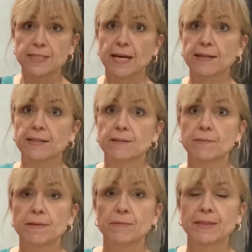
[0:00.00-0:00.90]
down a
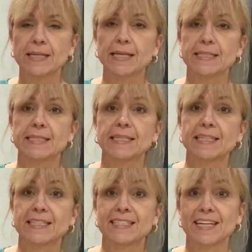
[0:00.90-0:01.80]
little bit with the
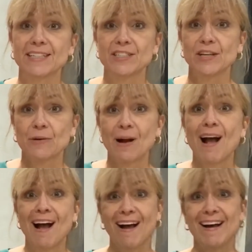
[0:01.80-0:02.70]
antiquing stain. So
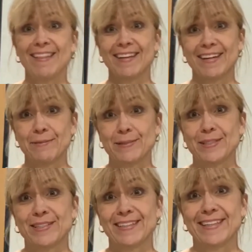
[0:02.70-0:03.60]
I think
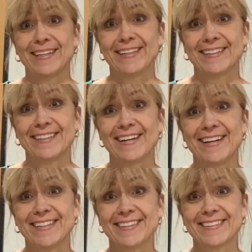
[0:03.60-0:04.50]
Emily's gonna like it a
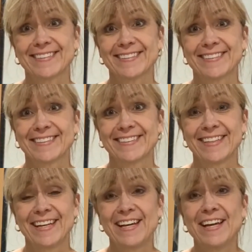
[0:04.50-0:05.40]
lot.
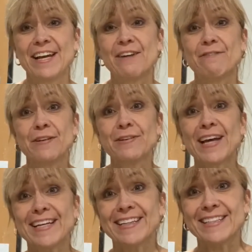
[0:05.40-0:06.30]
If you
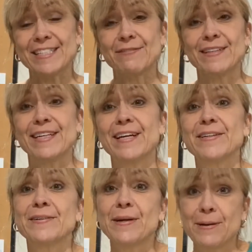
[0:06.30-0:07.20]
like this
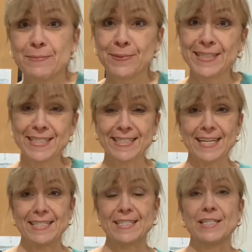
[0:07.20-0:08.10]
video, please
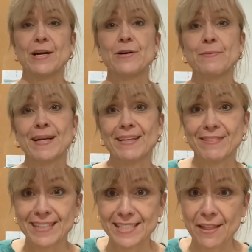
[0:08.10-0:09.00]
let us know by
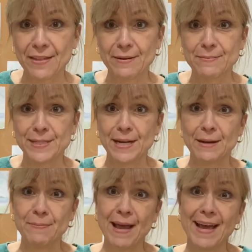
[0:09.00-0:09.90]
giving us a thumbs
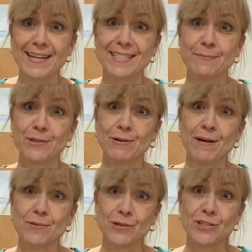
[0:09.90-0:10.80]
up and
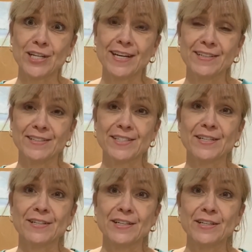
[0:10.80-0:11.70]
subscribe to our channel so
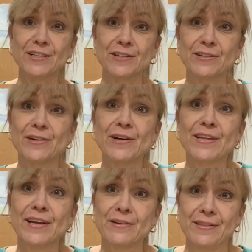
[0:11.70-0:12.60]
that you can learn all
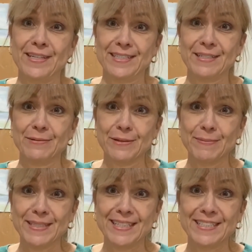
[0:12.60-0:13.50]
the other things that we're gonna
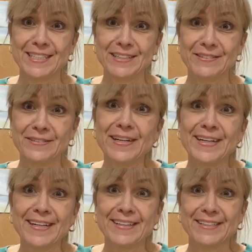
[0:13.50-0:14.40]
be teaching you
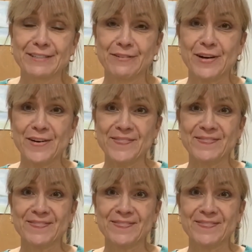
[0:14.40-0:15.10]
this fall.